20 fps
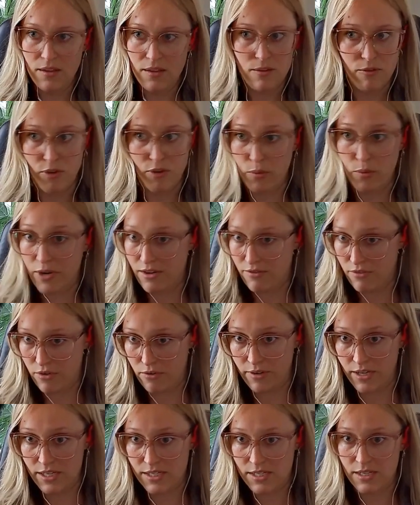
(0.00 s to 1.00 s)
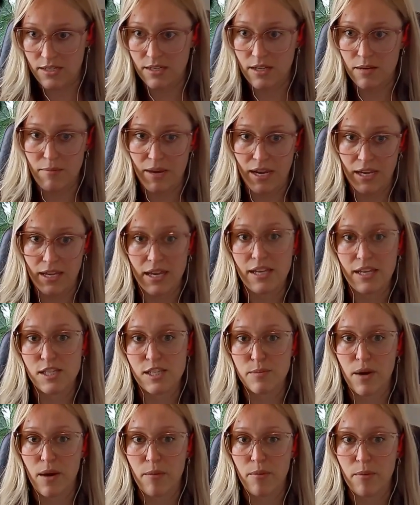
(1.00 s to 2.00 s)
for whatever reason, in my case,
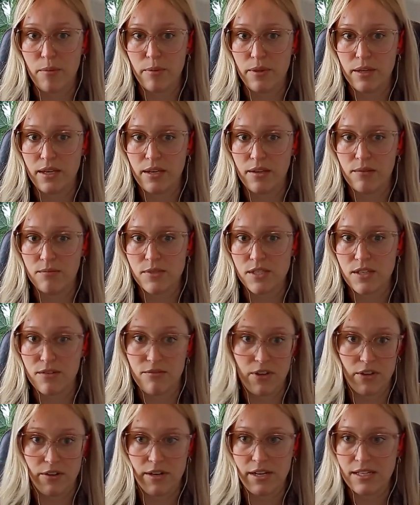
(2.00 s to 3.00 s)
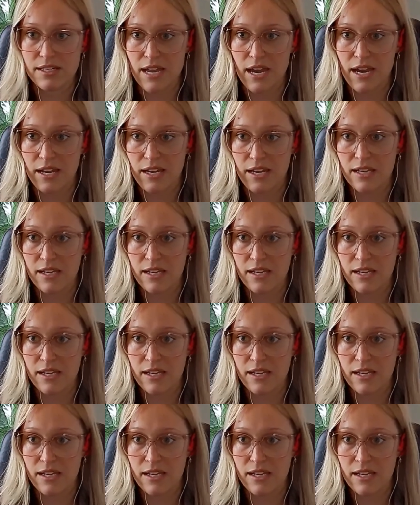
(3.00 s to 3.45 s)
probably severe anxiety.